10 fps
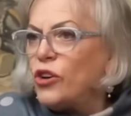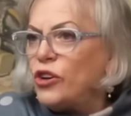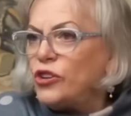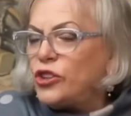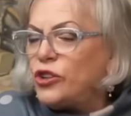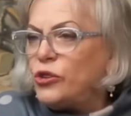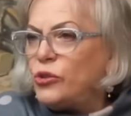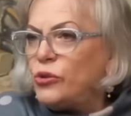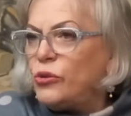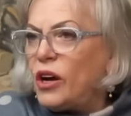
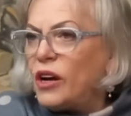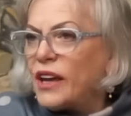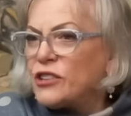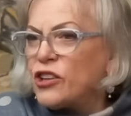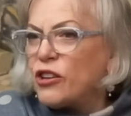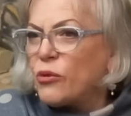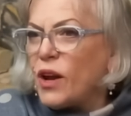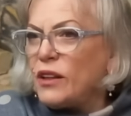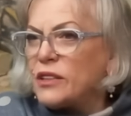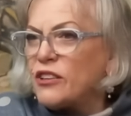to get to the
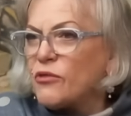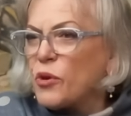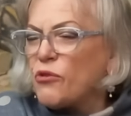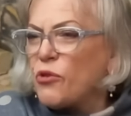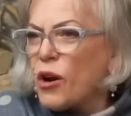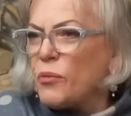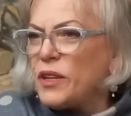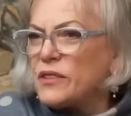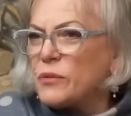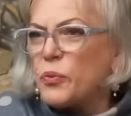relative
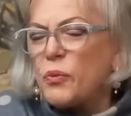performance?